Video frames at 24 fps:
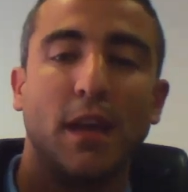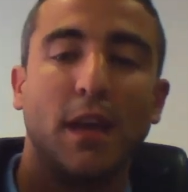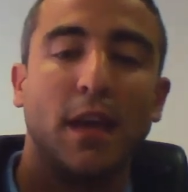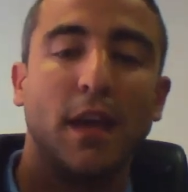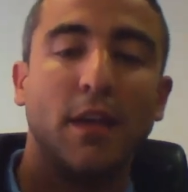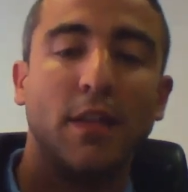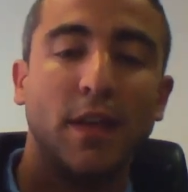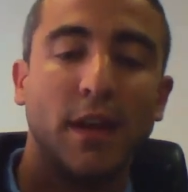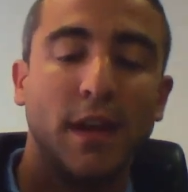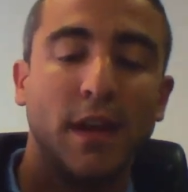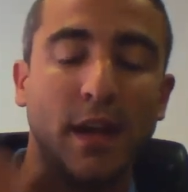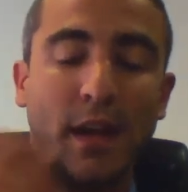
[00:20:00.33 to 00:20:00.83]

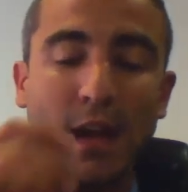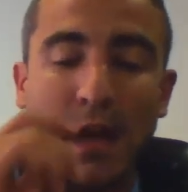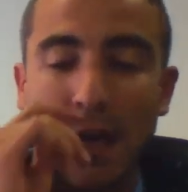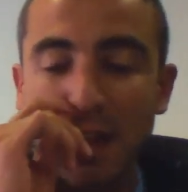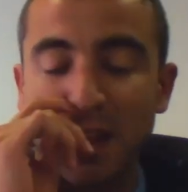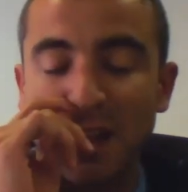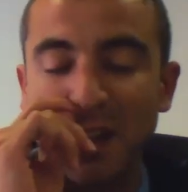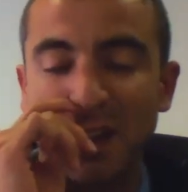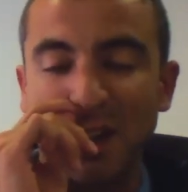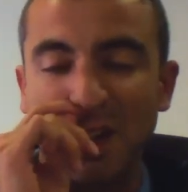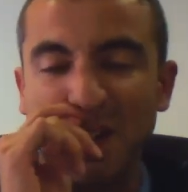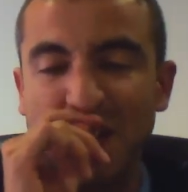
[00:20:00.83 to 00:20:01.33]
either
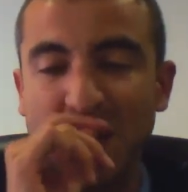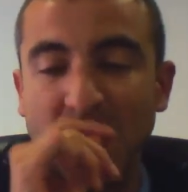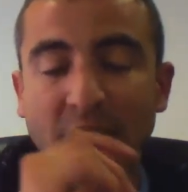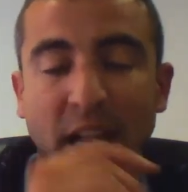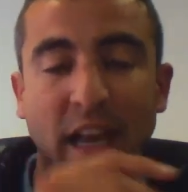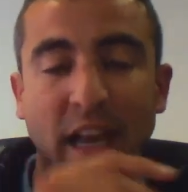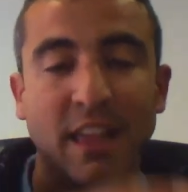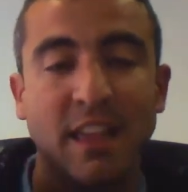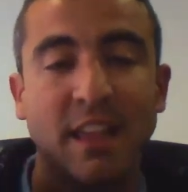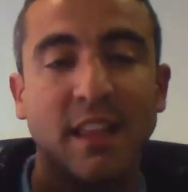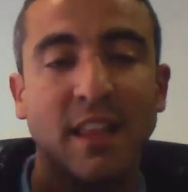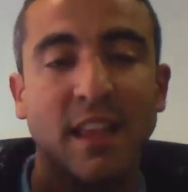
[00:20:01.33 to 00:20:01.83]
Hasselblad
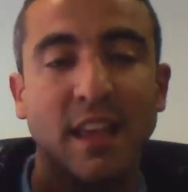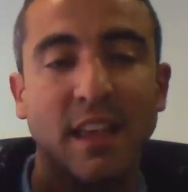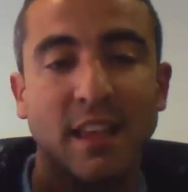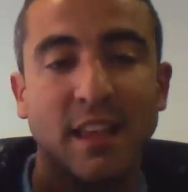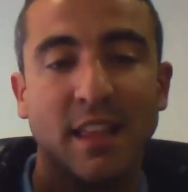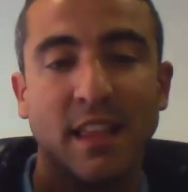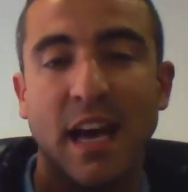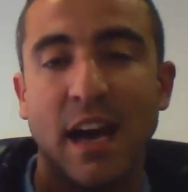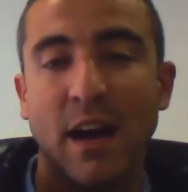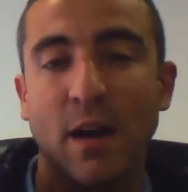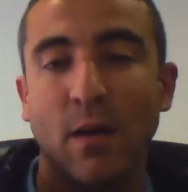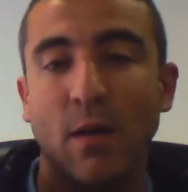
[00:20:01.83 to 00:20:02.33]
Real as it is
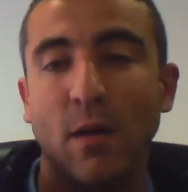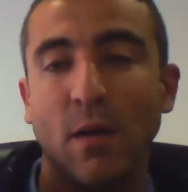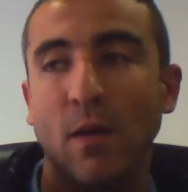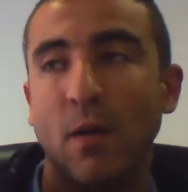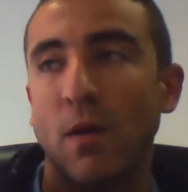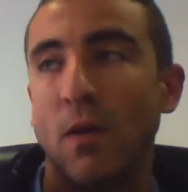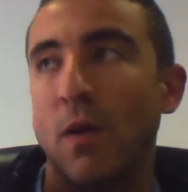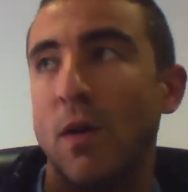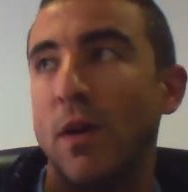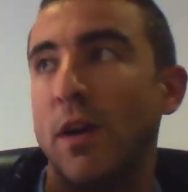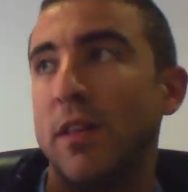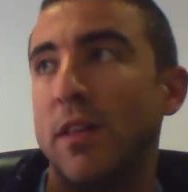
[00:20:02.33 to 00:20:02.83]
now
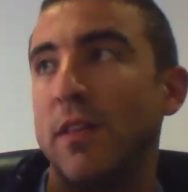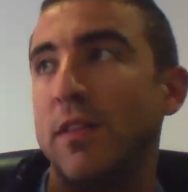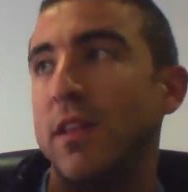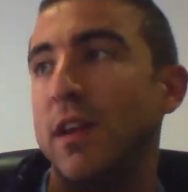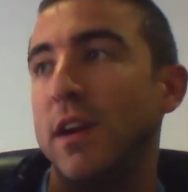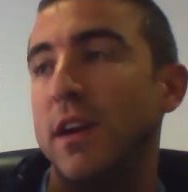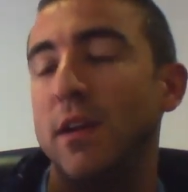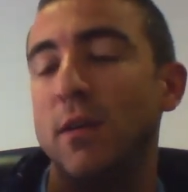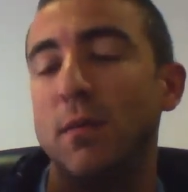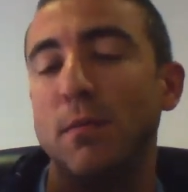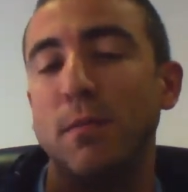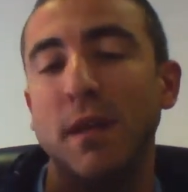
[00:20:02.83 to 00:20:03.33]
or the
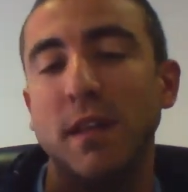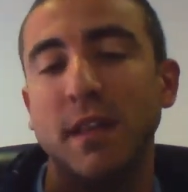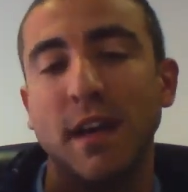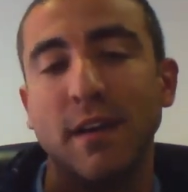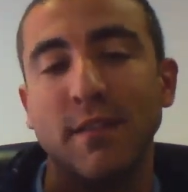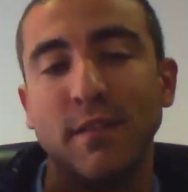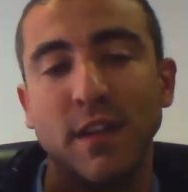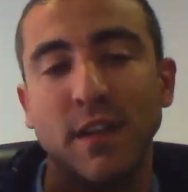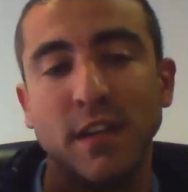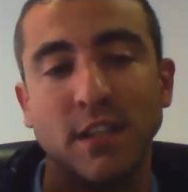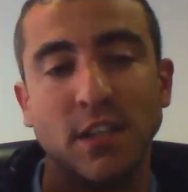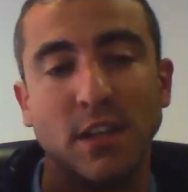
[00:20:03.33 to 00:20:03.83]
new
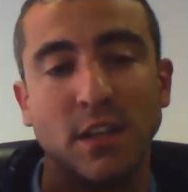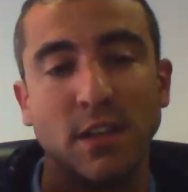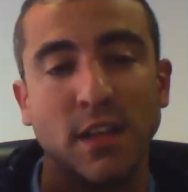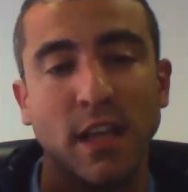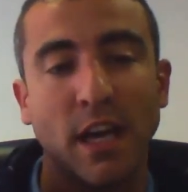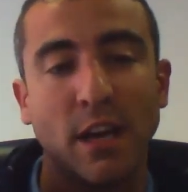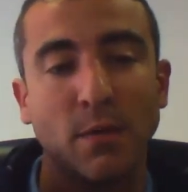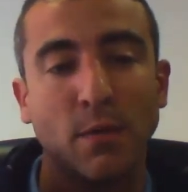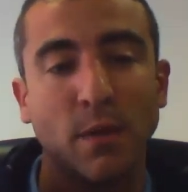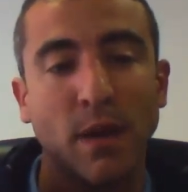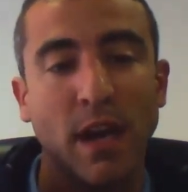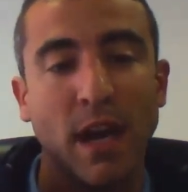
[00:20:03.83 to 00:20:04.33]
beta version
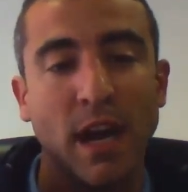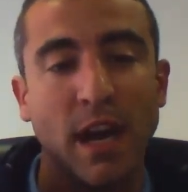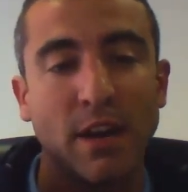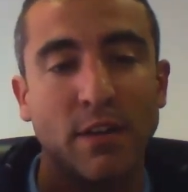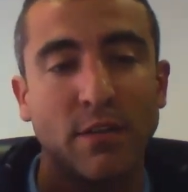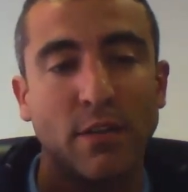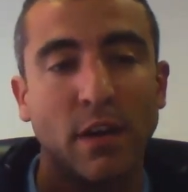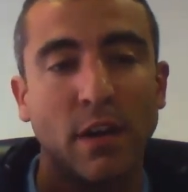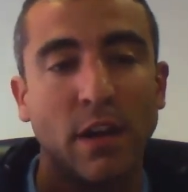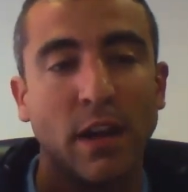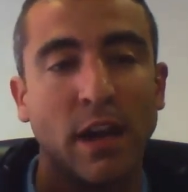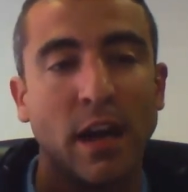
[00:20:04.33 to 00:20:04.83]
that we are
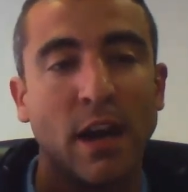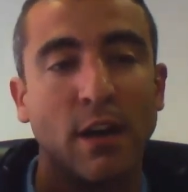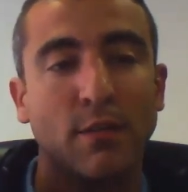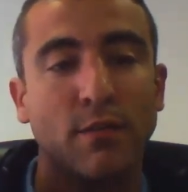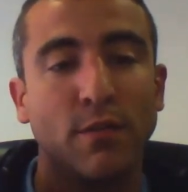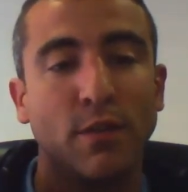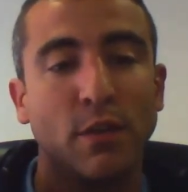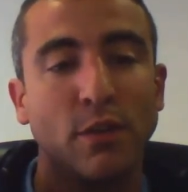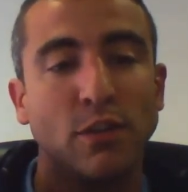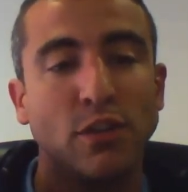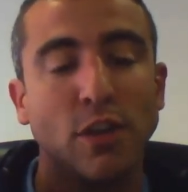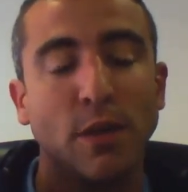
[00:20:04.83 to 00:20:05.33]
rolling out
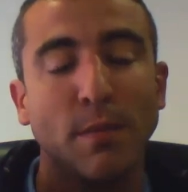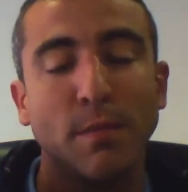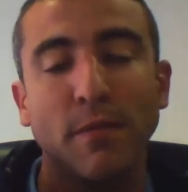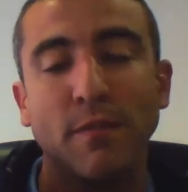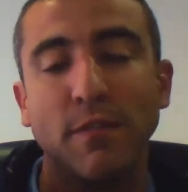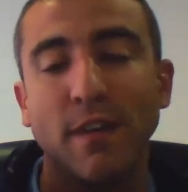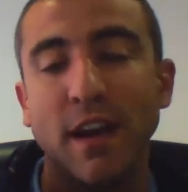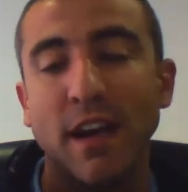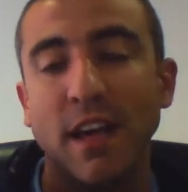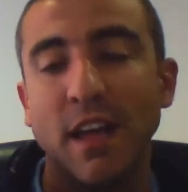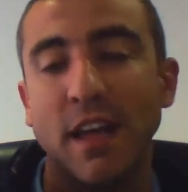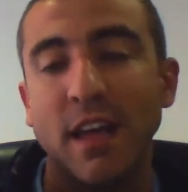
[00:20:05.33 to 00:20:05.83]
for
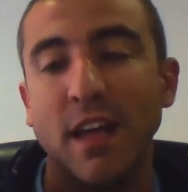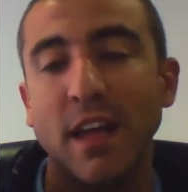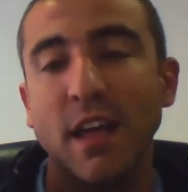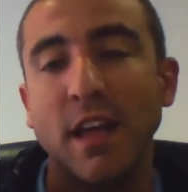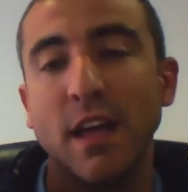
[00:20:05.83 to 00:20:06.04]
Shopify,